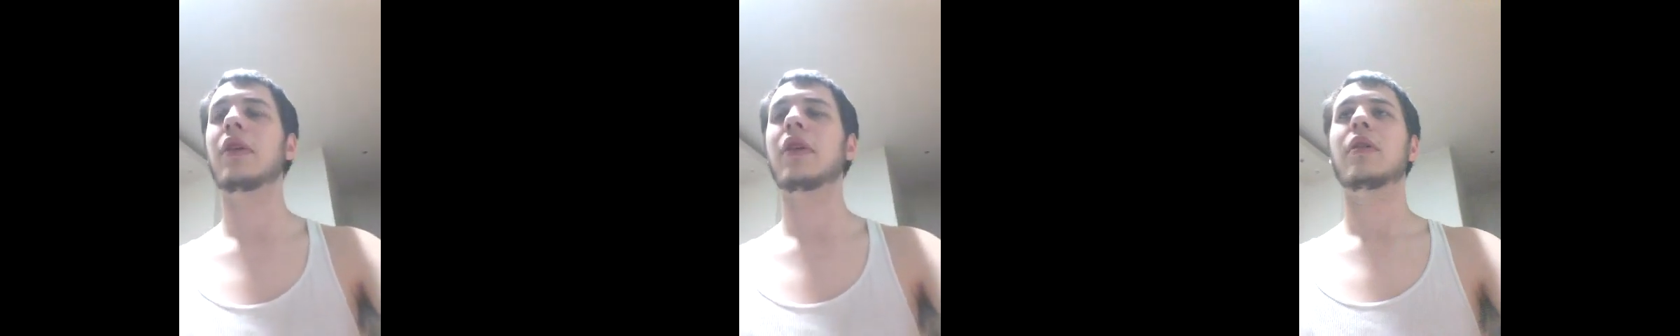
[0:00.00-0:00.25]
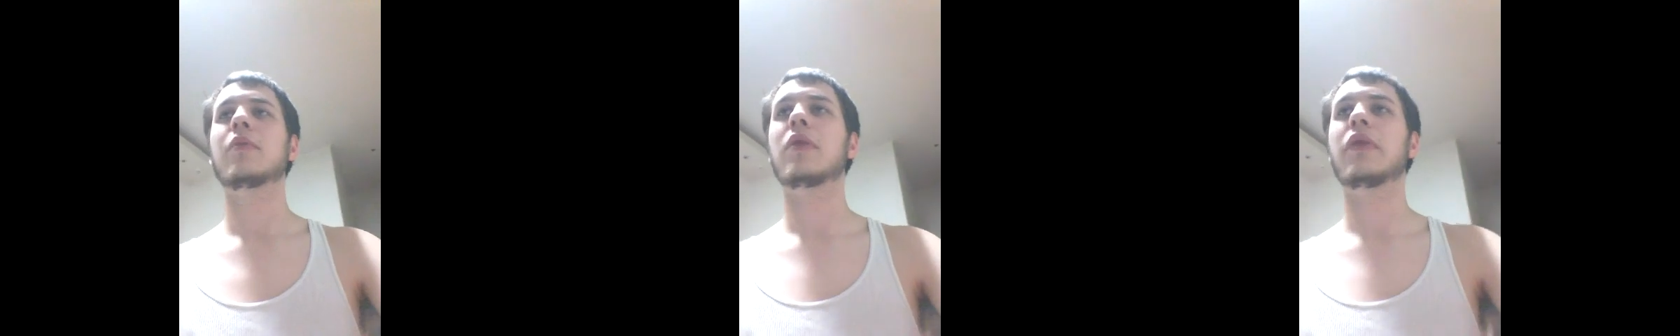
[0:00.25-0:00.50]

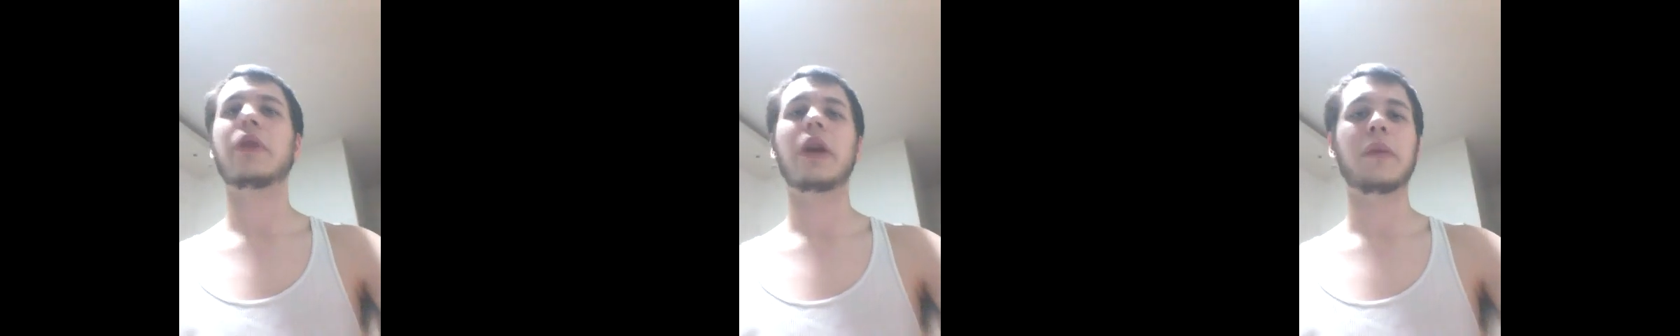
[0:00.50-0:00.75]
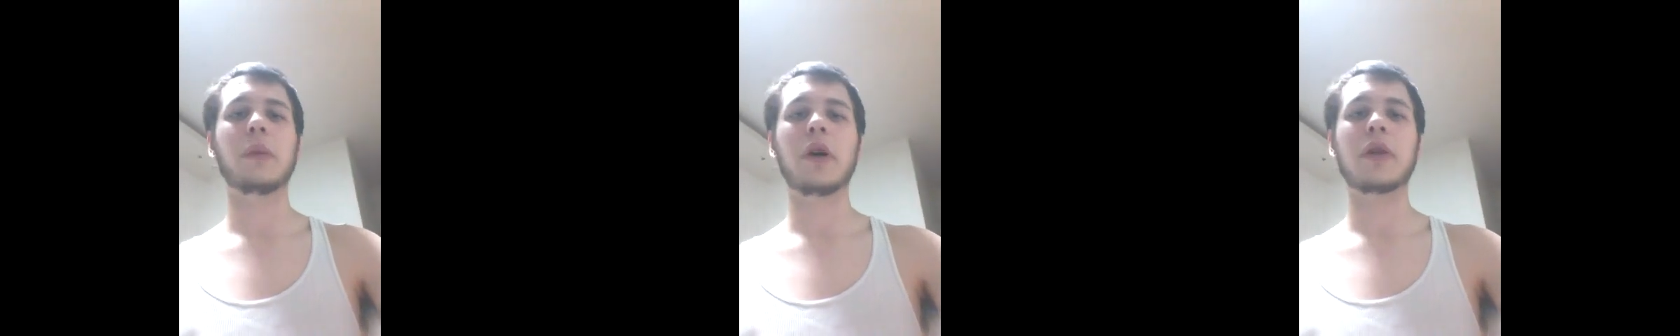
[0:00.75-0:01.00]
you move away from
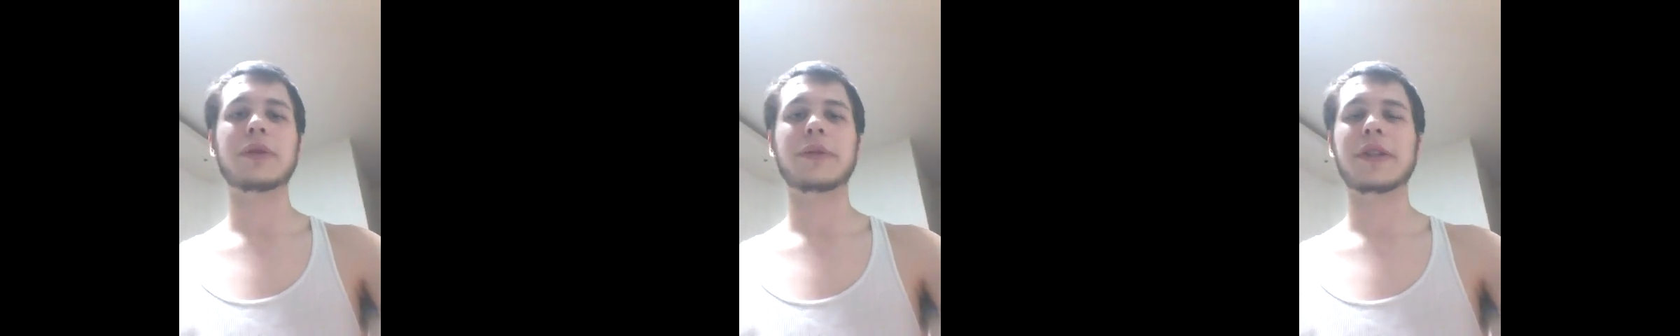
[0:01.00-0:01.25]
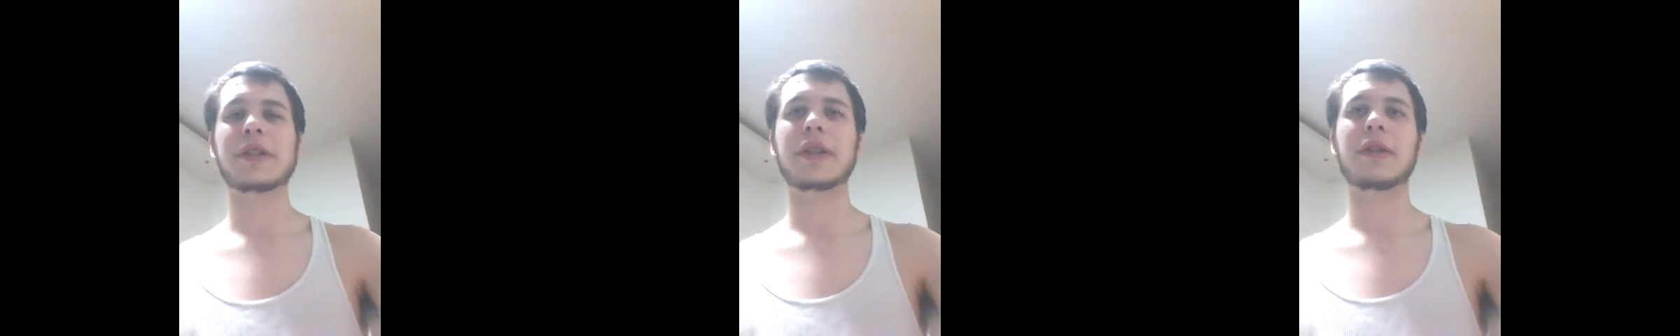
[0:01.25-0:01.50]
home,
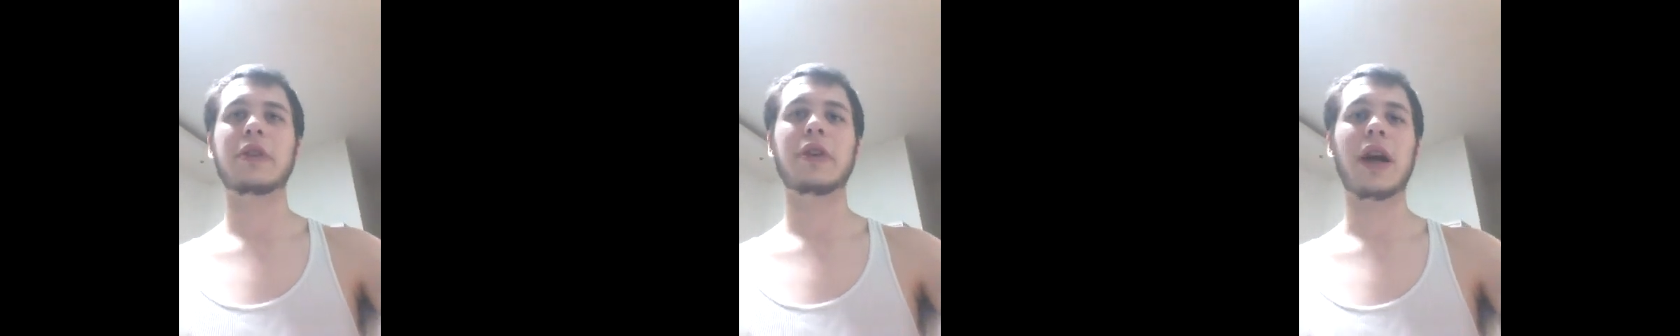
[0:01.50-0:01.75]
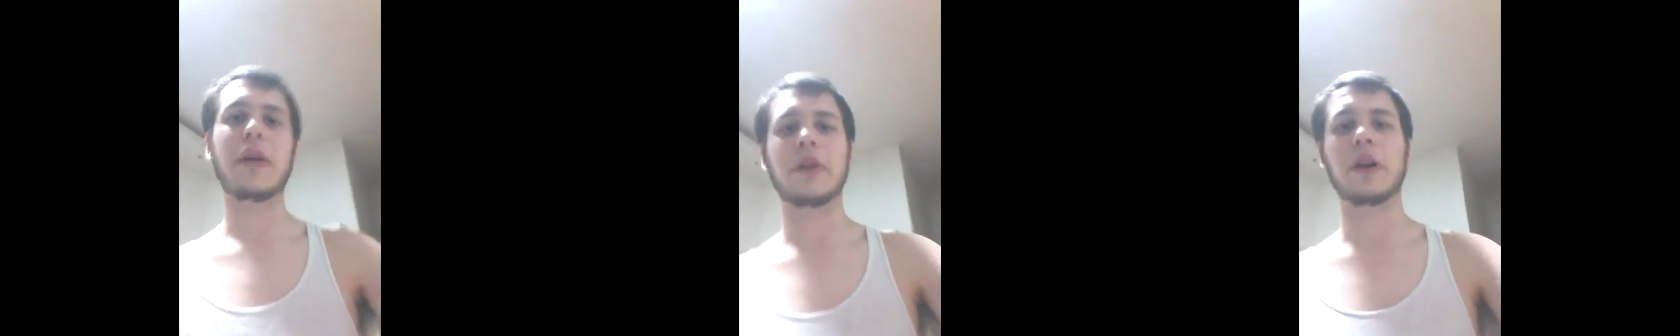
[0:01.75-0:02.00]
especially when you're
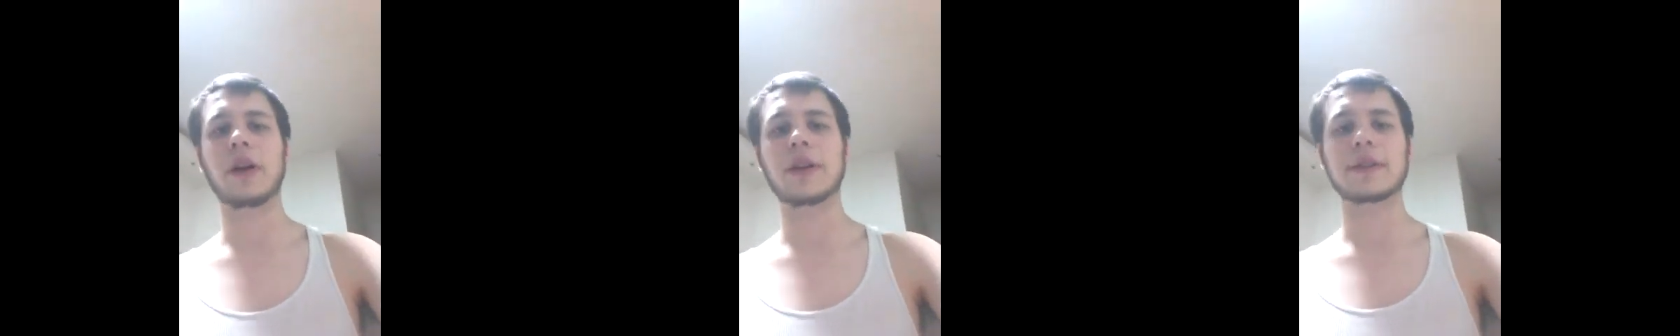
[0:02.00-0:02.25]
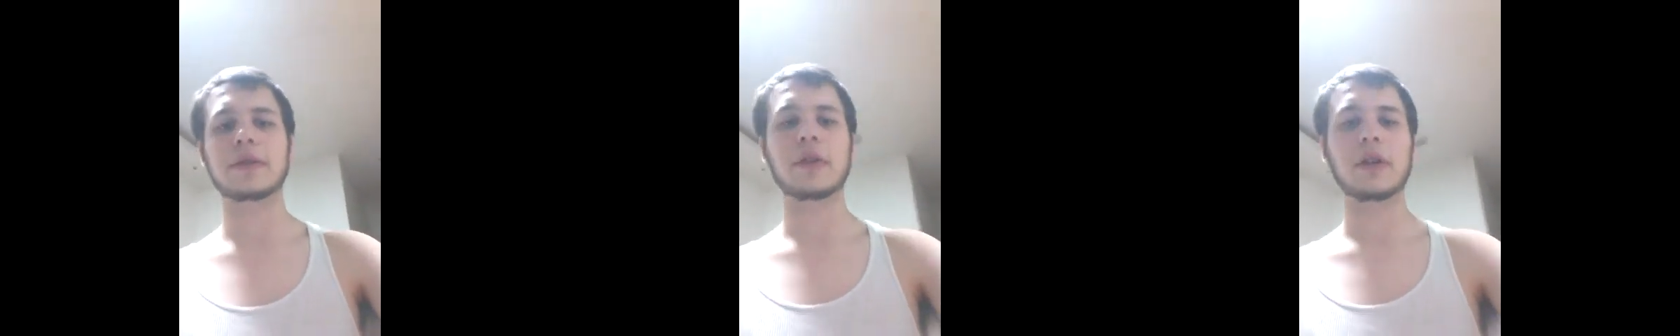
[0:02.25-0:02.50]
halfway across the
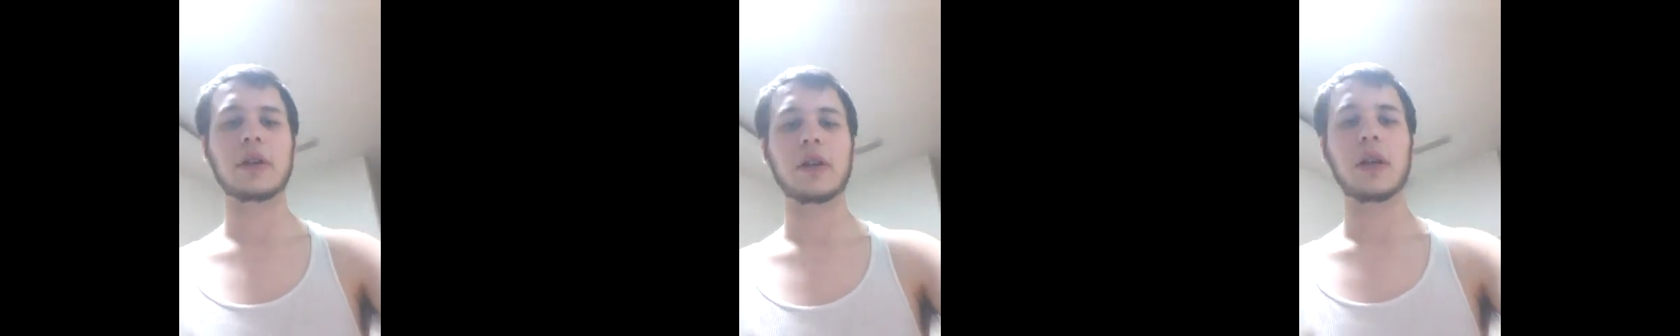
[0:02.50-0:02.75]
world.